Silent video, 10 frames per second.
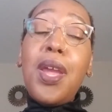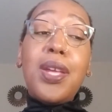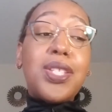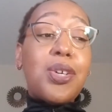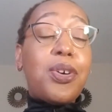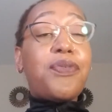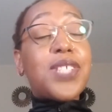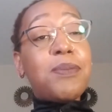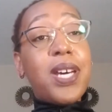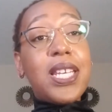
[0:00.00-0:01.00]
So if
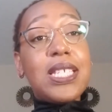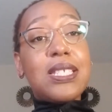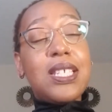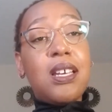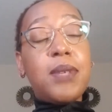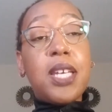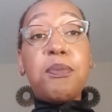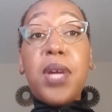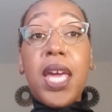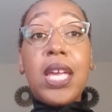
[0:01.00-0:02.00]
somebody's getting
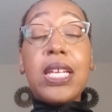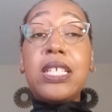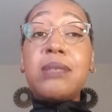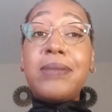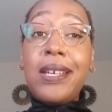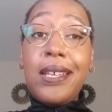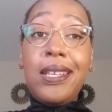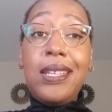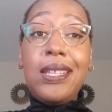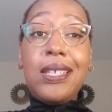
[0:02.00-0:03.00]
paid each month,
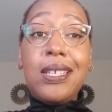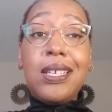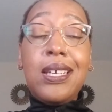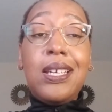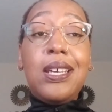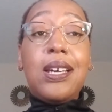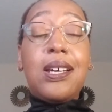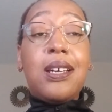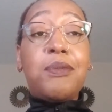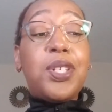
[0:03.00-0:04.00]

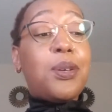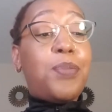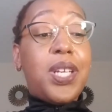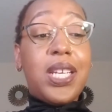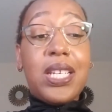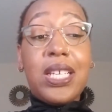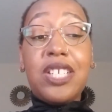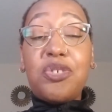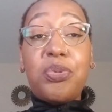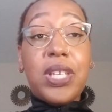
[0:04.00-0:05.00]
you can put it in
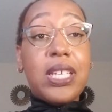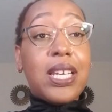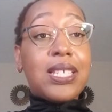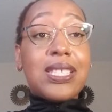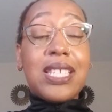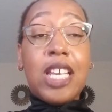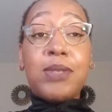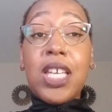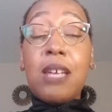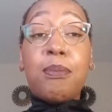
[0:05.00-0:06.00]
each week at the same
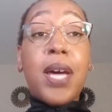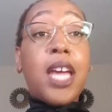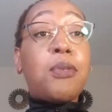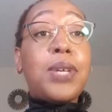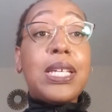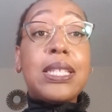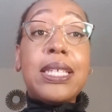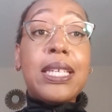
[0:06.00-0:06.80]
time, bi-weekly.